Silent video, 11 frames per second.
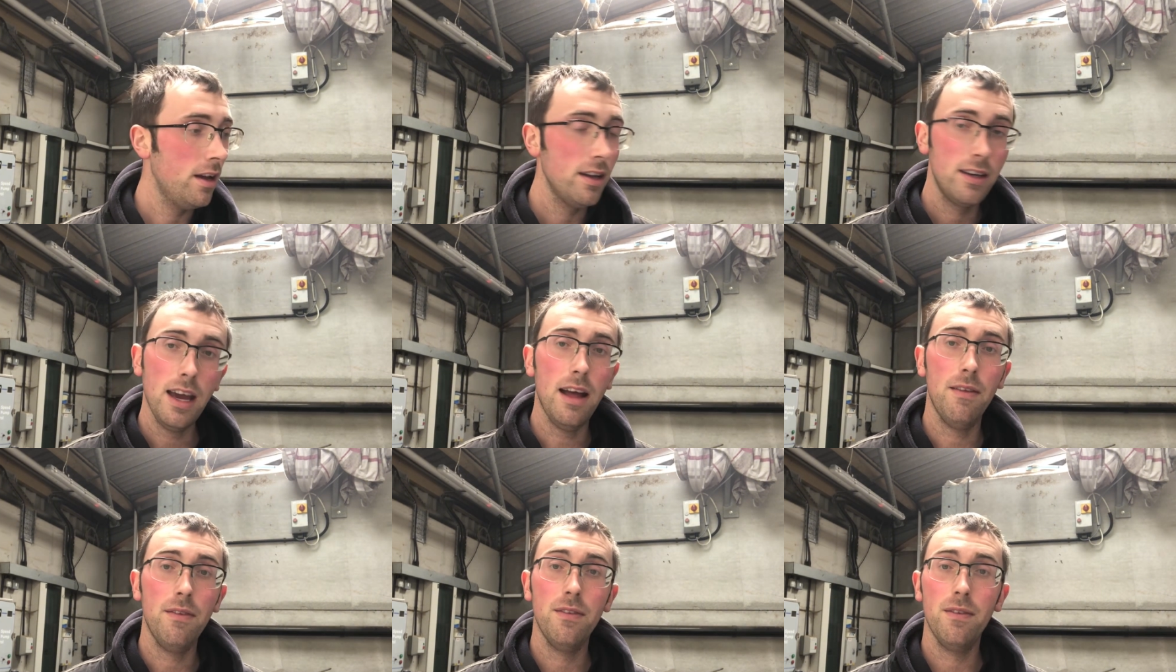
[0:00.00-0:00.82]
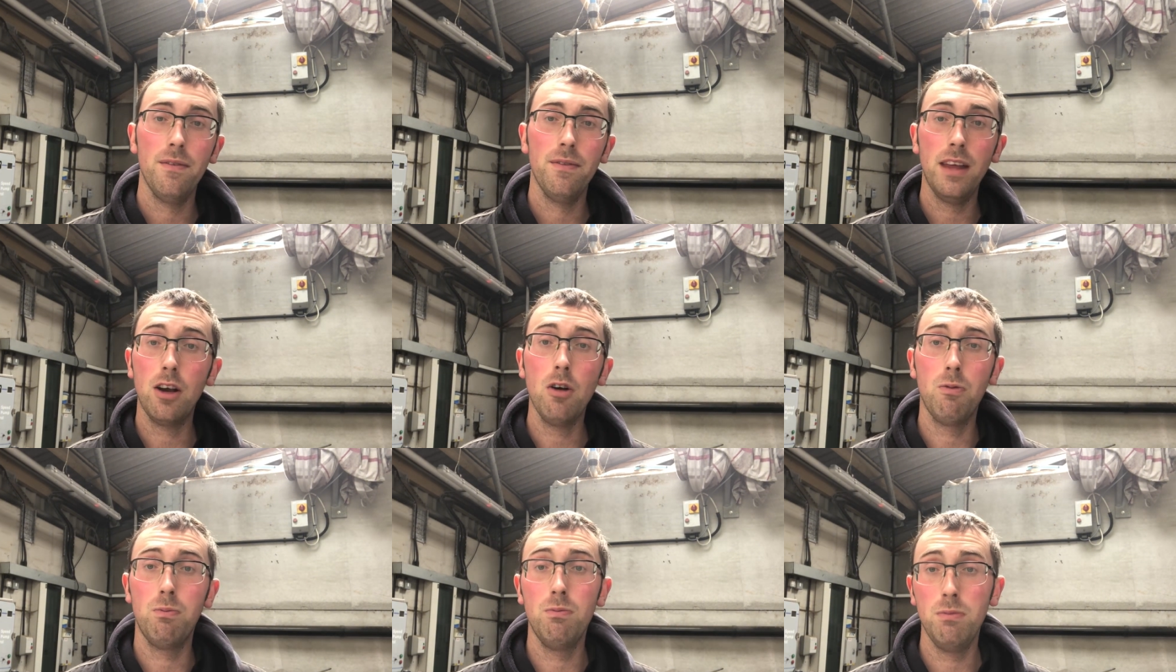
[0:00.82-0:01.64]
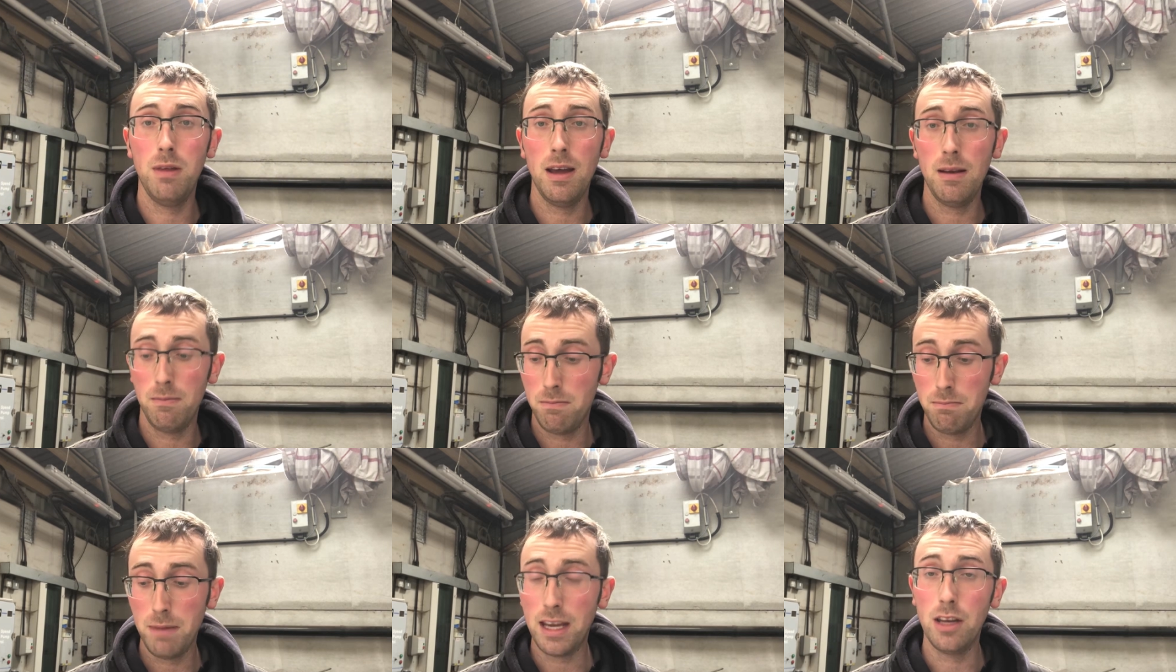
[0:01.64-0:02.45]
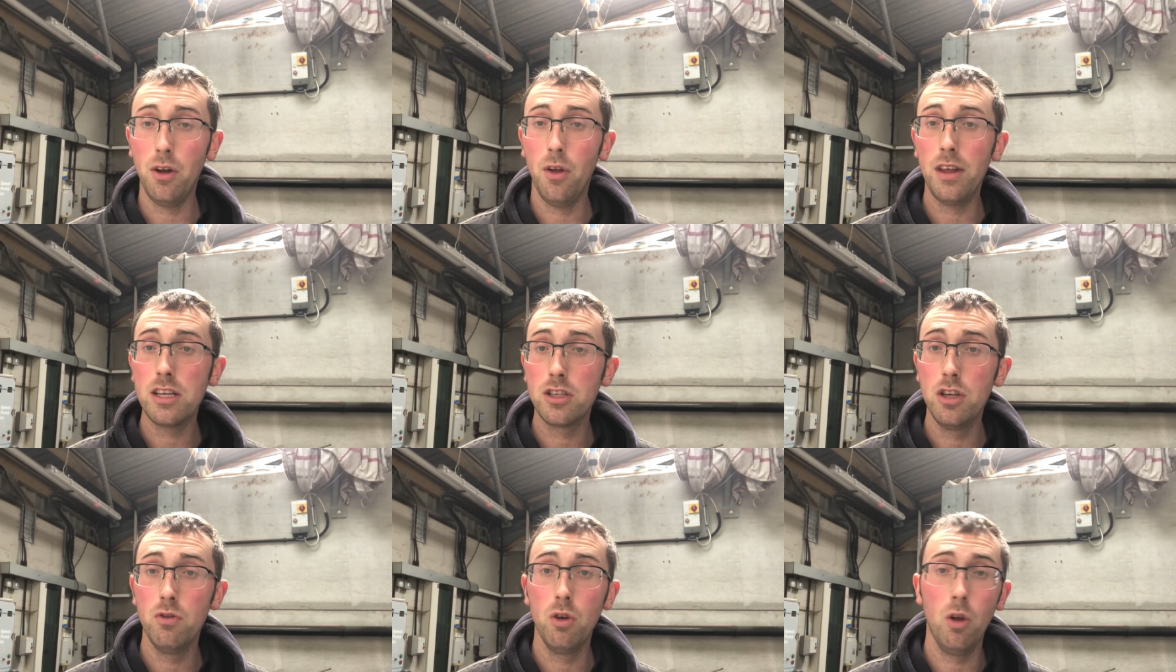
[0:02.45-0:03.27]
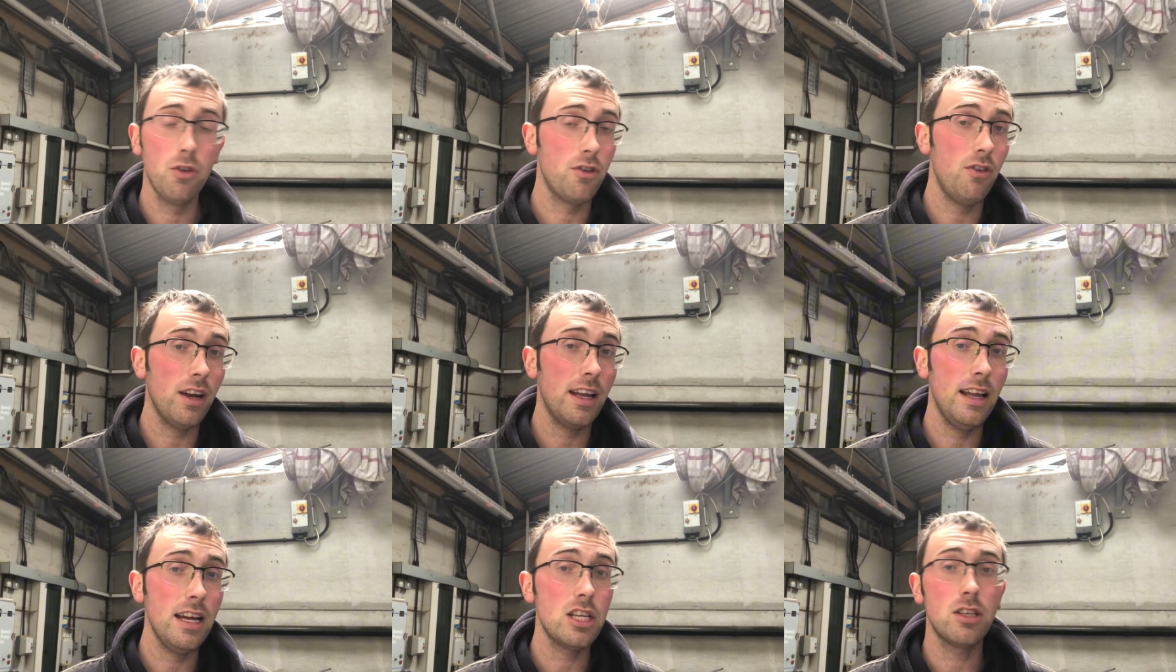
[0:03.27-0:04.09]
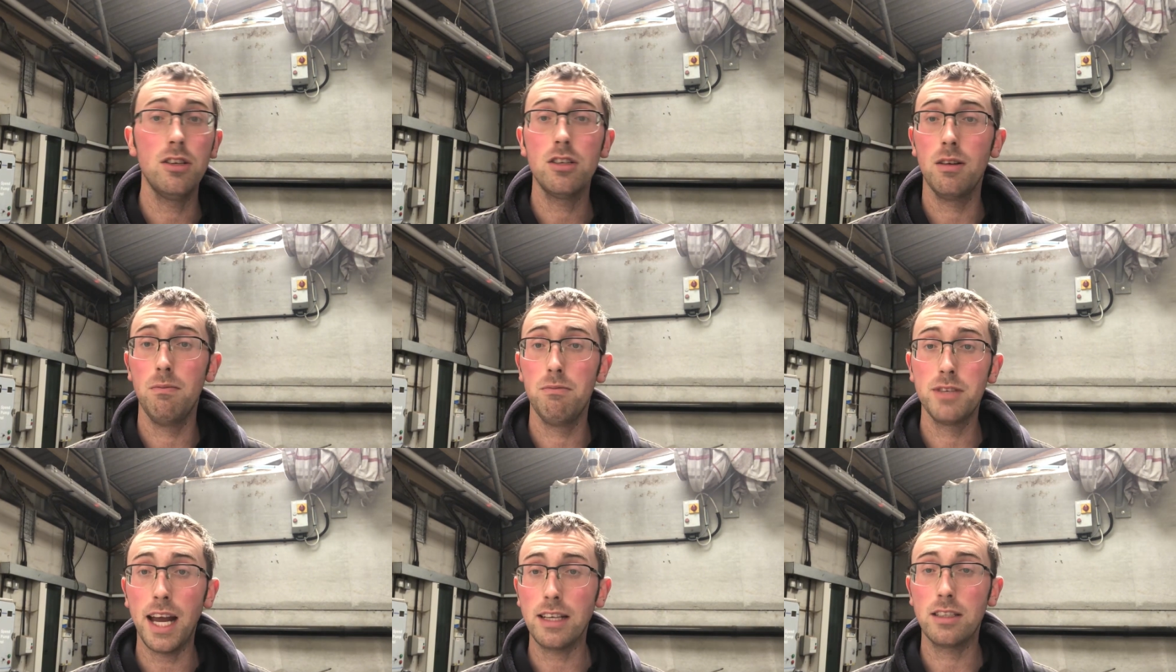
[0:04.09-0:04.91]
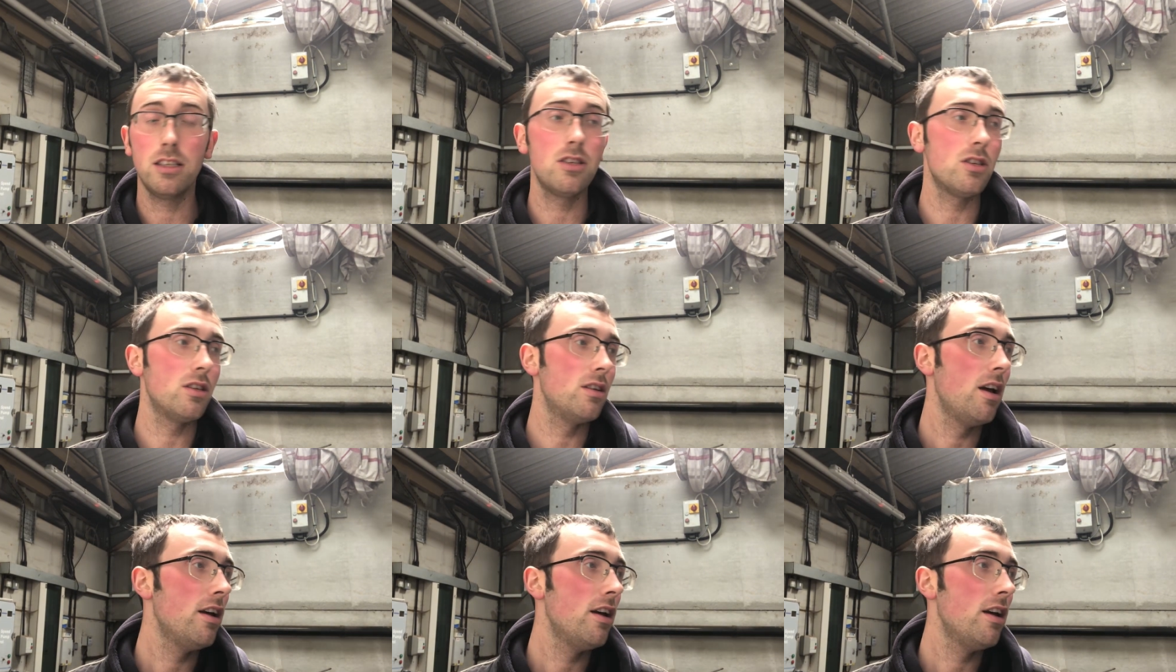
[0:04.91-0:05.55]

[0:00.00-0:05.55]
yet they're making all these new rules and regulations and taxes and